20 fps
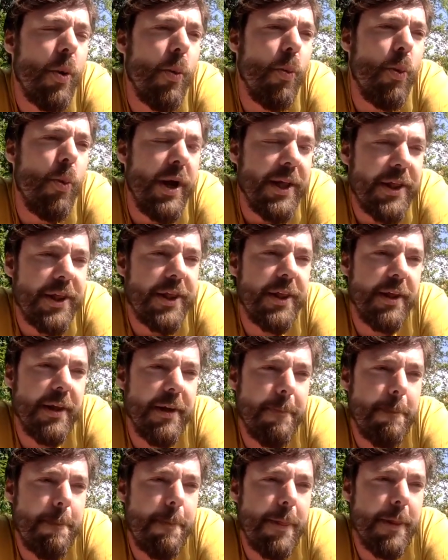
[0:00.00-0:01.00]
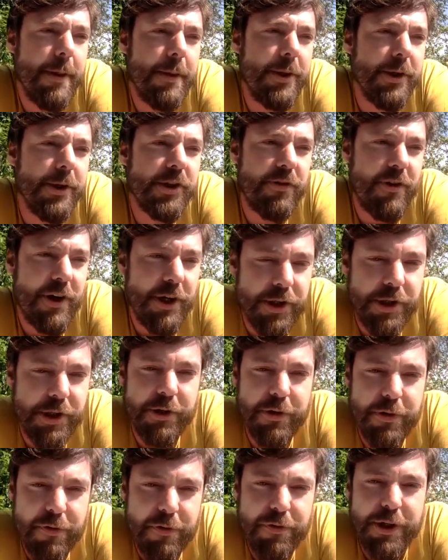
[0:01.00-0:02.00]
with
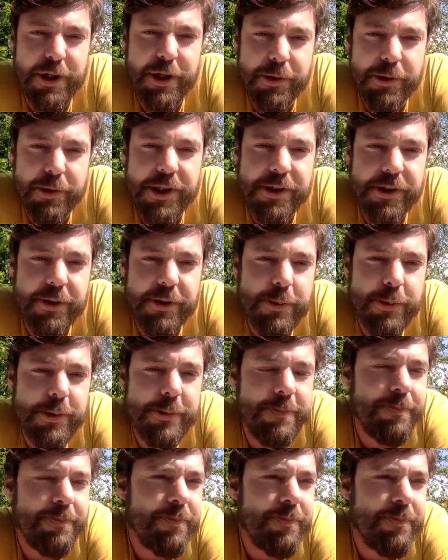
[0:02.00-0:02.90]
destruction of ecosystems.